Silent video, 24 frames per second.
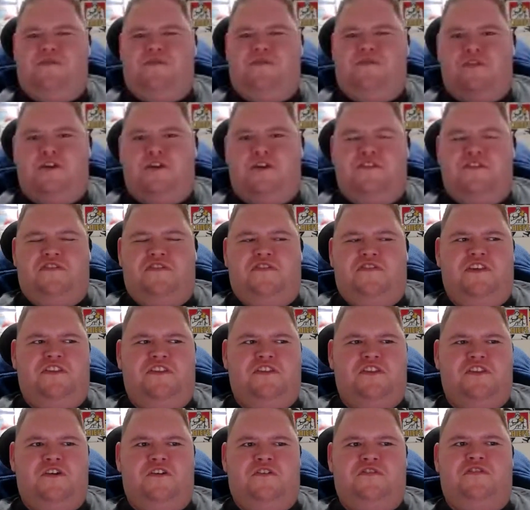Ryan said,
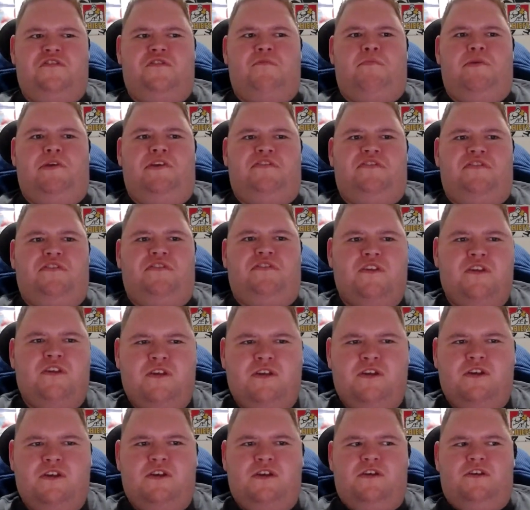it's the best
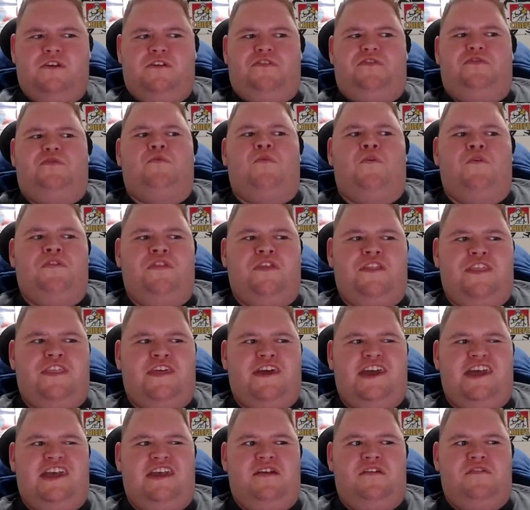squad that they
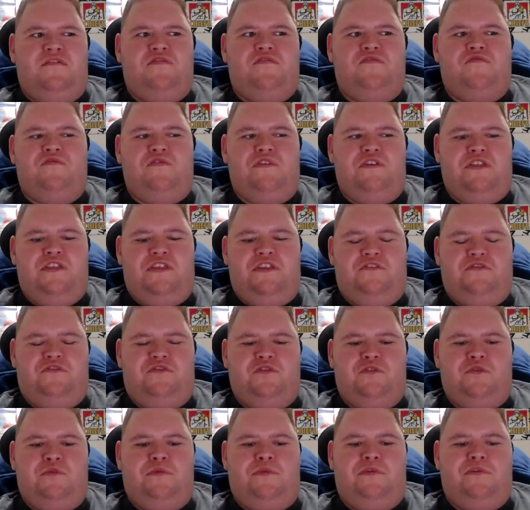have really in
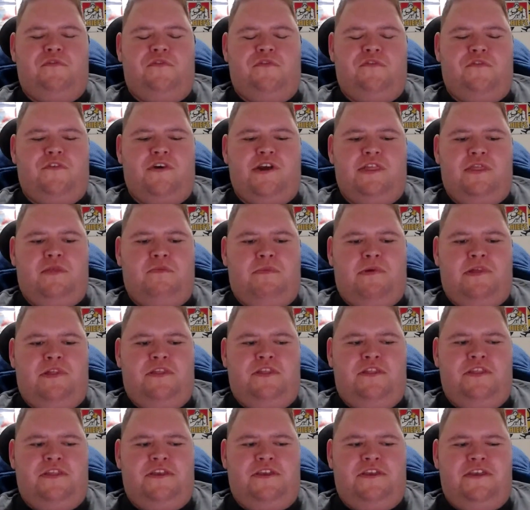terms of
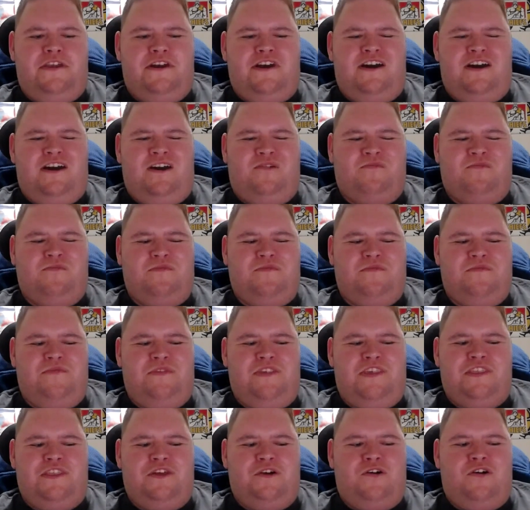availability. I'm
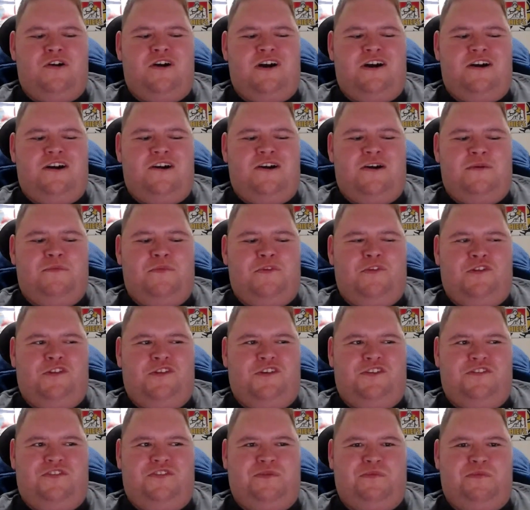not
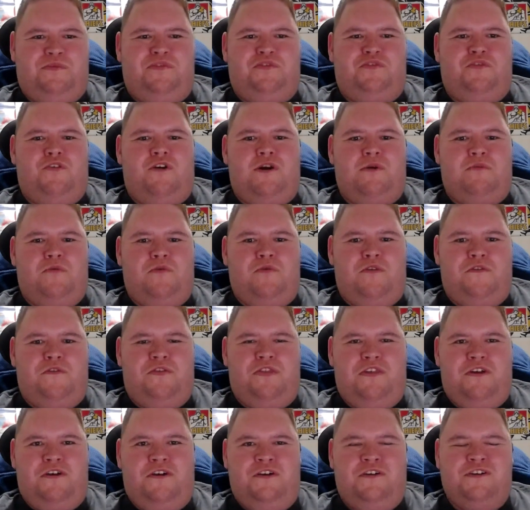a subscriber of
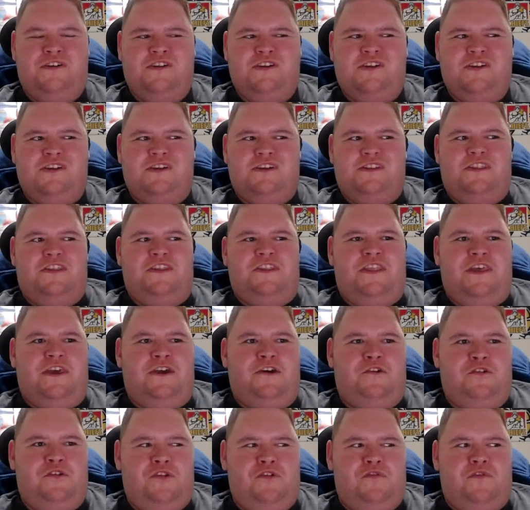the
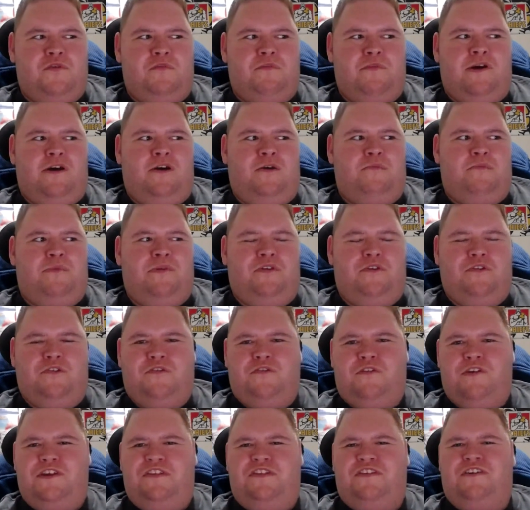narrative about
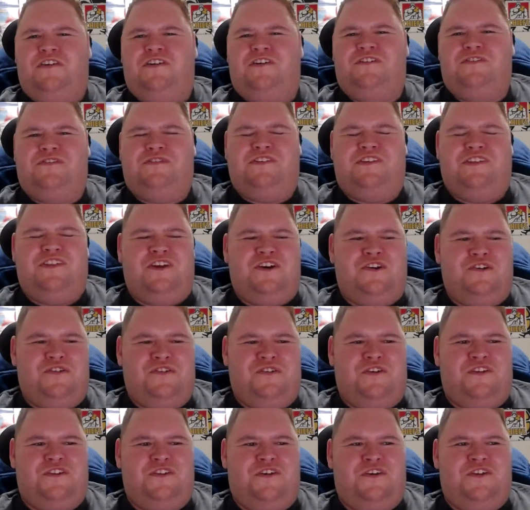Perifeta.
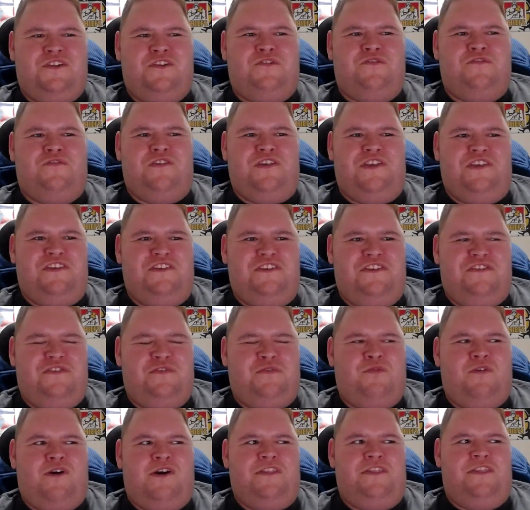I don't think he's
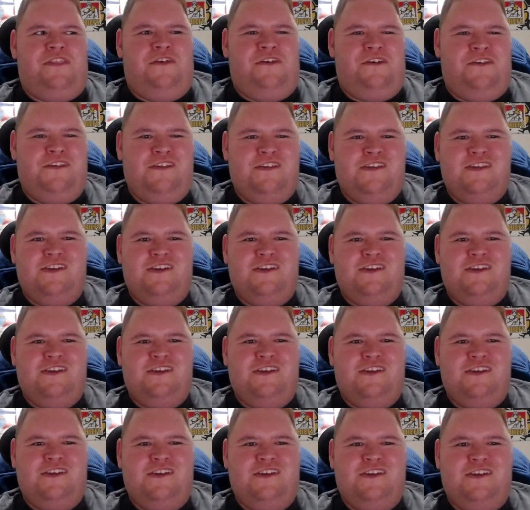quite the
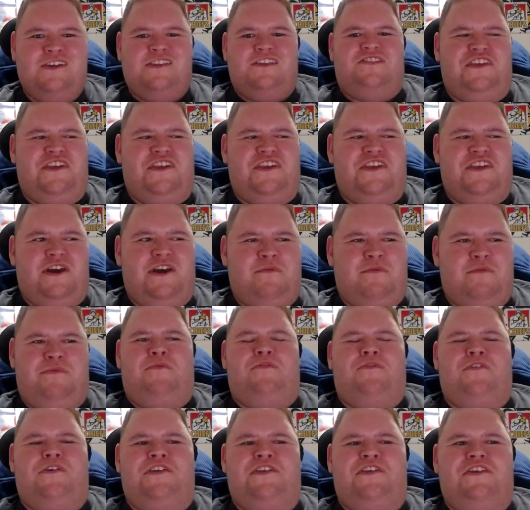second
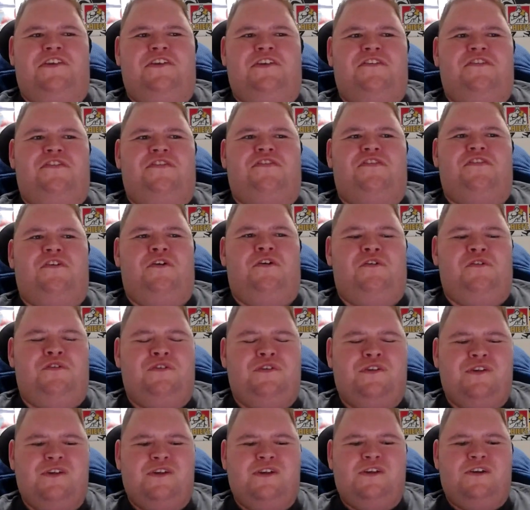coming people think he is.
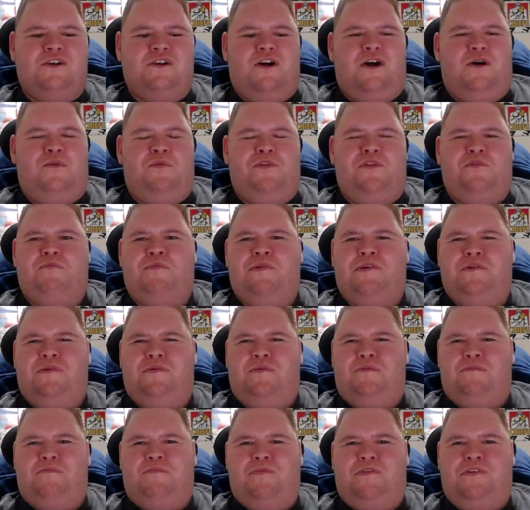So I would
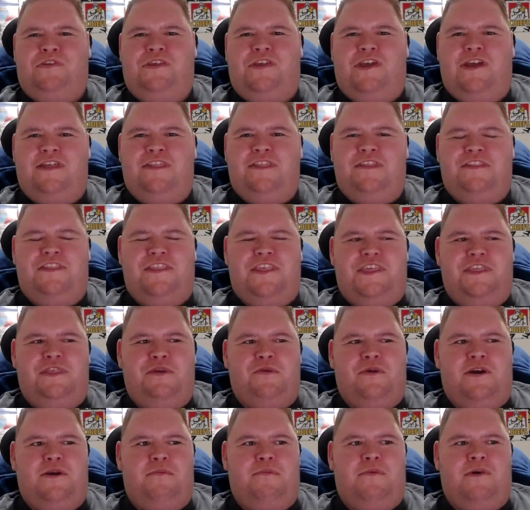have put
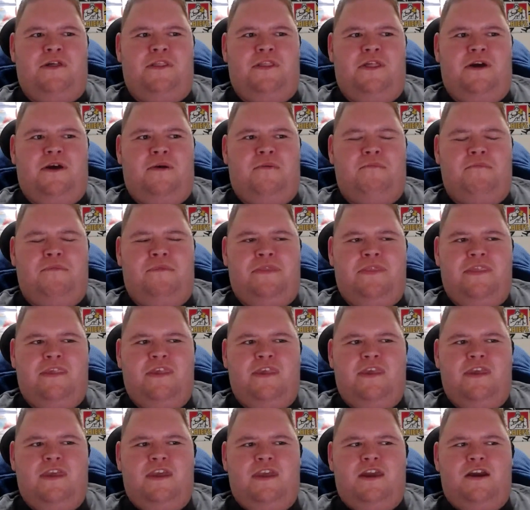Gatland anyway. But
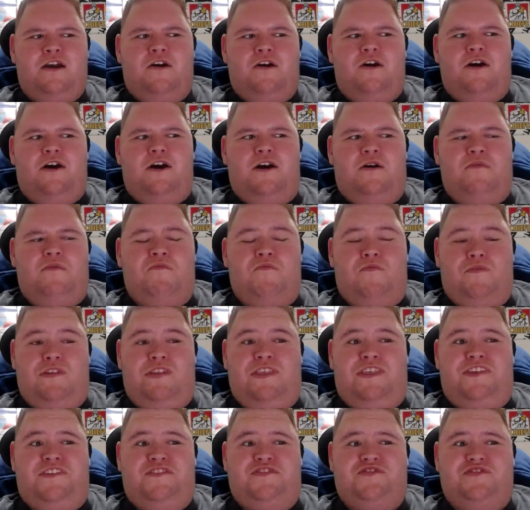
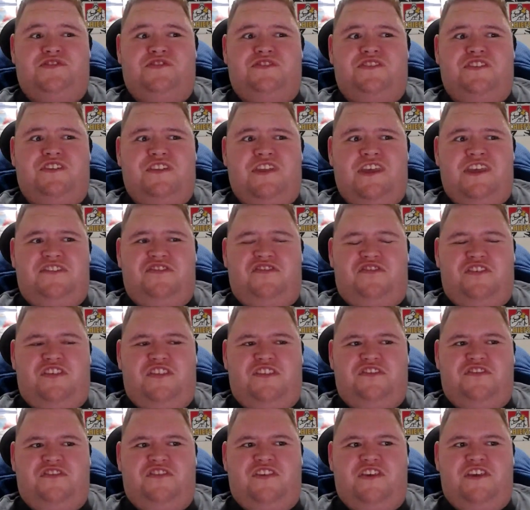I'm really interested
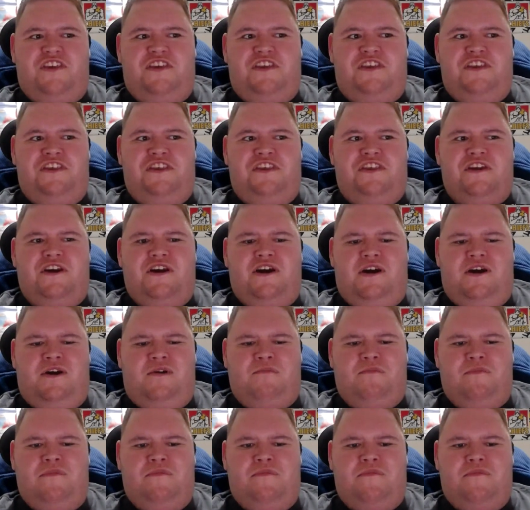actually to see
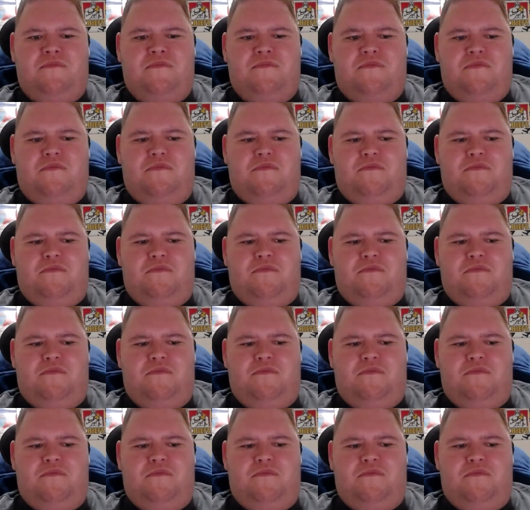how